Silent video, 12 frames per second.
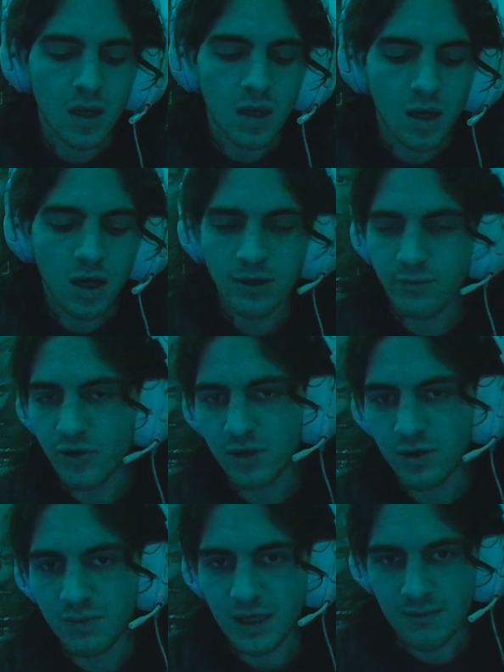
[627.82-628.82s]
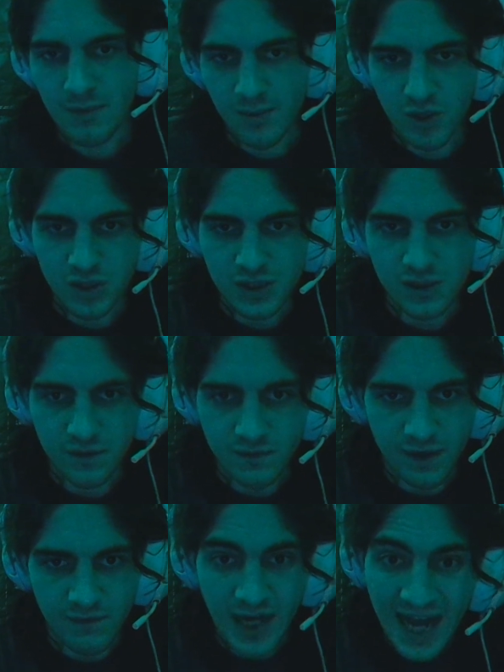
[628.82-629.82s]
Hard-boiled being my personal
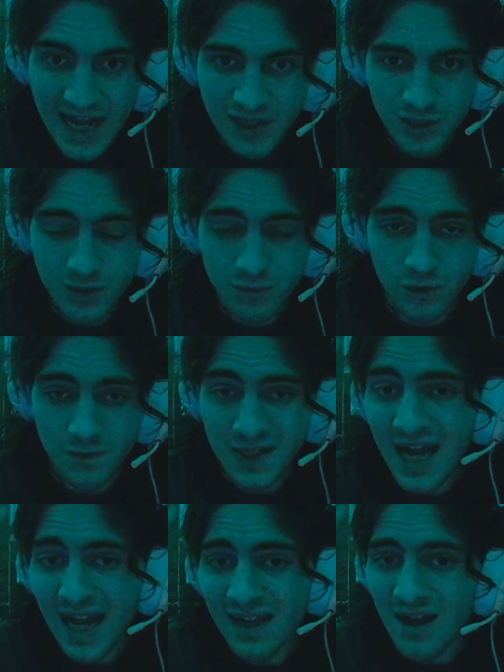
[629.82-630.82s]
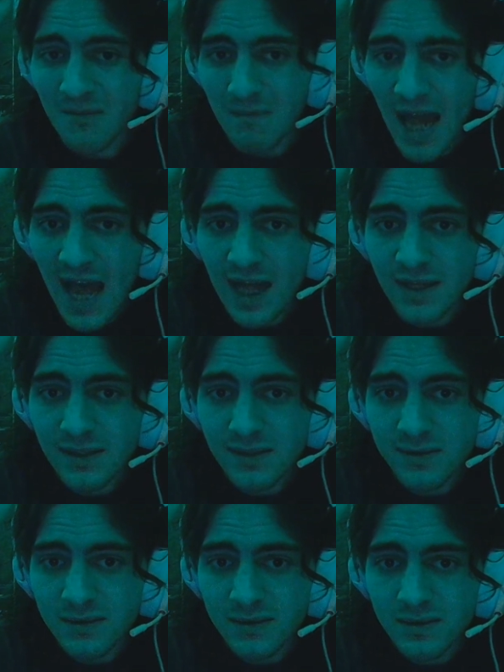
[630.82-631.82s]
favorite action movie, I got mad.
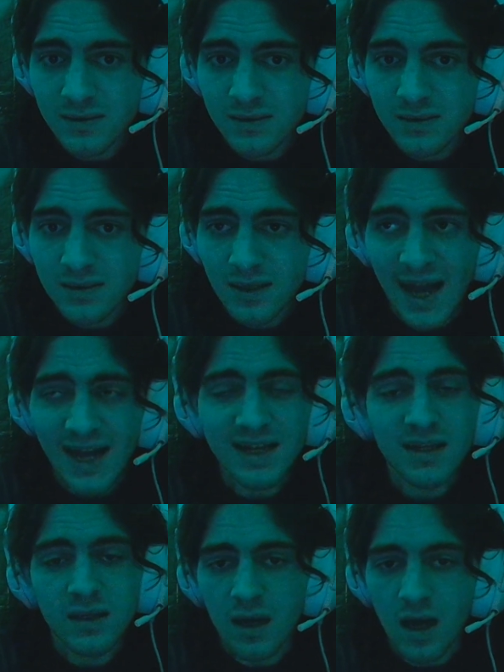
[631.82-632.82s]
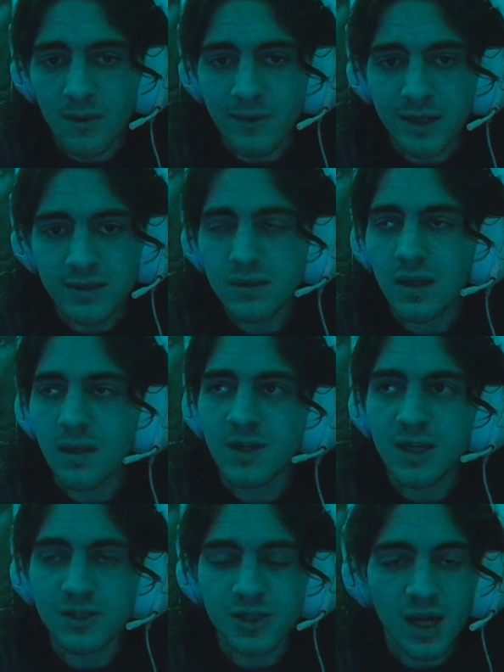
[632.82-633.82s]
I didn't comment, I'm
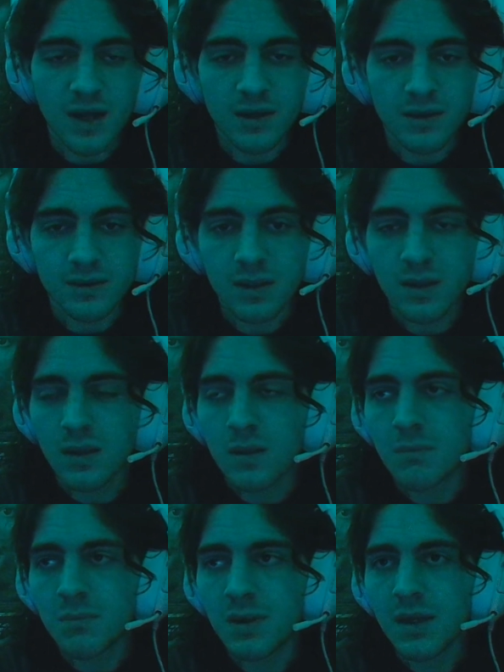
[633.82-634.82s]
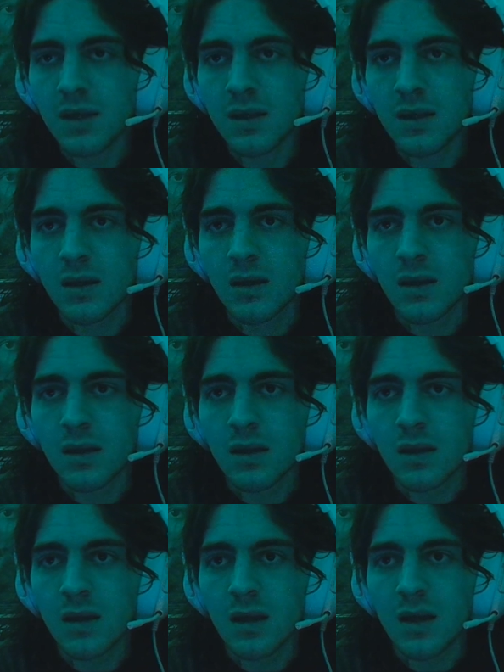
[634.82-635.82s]
not a child, but
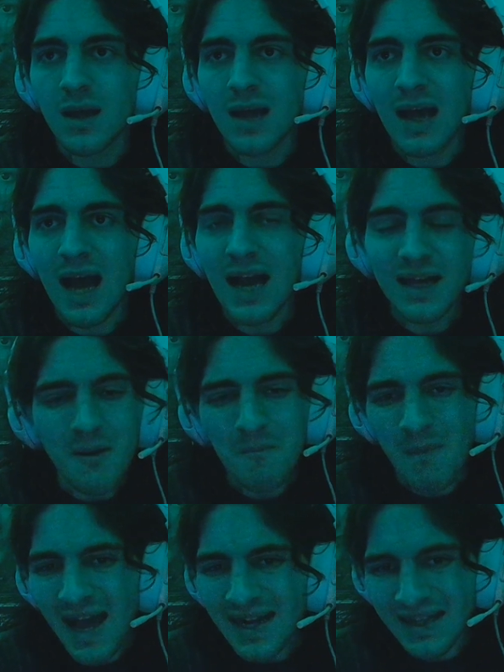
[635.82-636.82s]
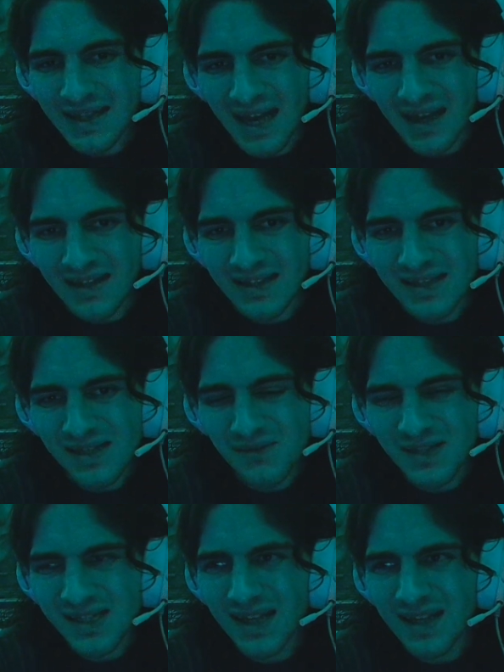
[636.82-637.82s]
I got mad at that because I
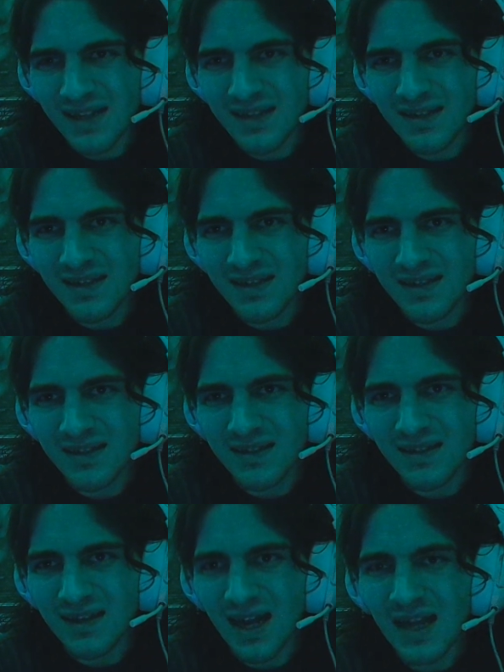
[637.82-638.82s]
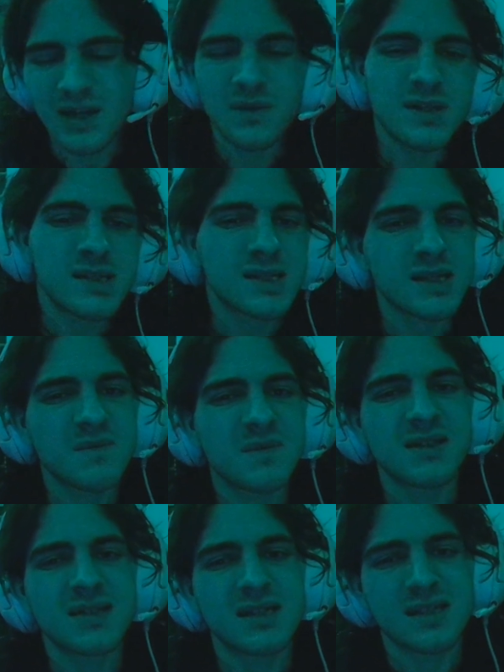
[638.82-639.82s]
was like, I know this is someone
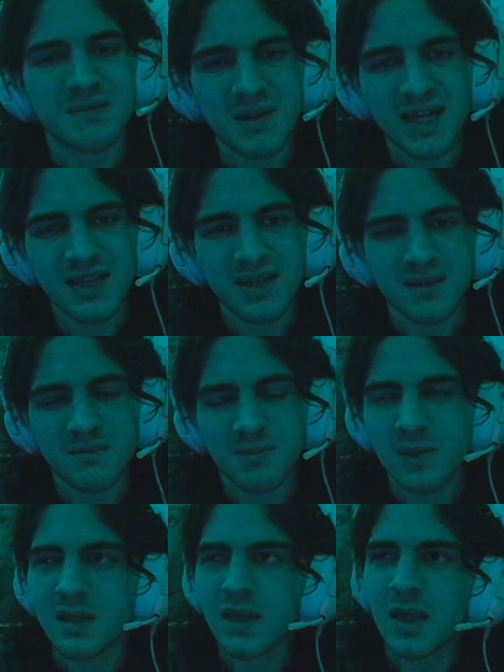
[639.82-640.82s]
else's opinion, but